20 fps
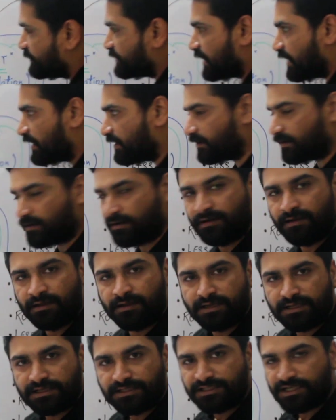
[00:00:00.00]
are
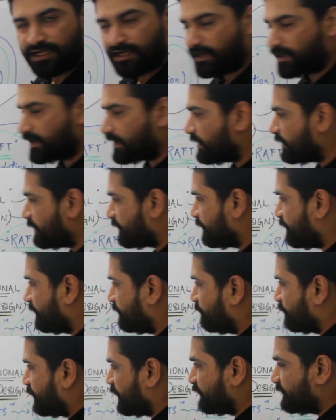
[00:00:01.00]

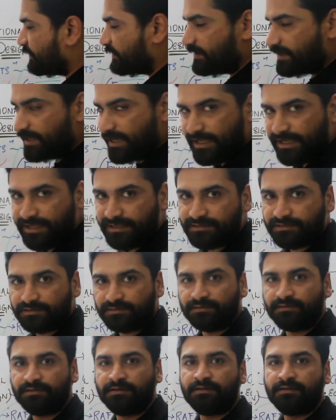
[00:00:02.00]
generated by the teeth,
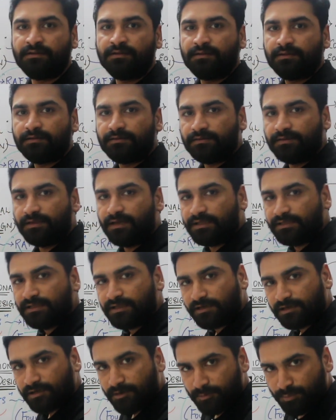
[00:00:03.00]
the
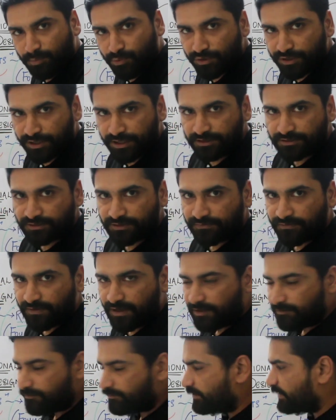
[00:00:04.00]
other components of
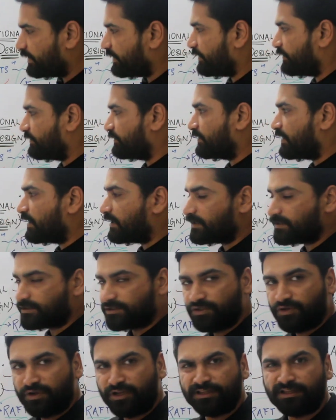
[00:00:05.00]
RPD, that is
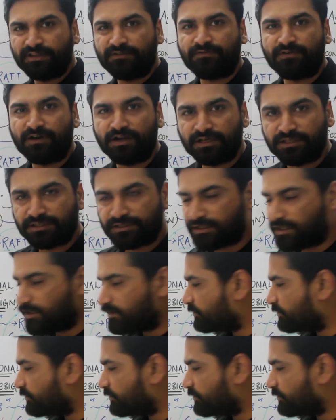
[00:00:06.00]
during the functional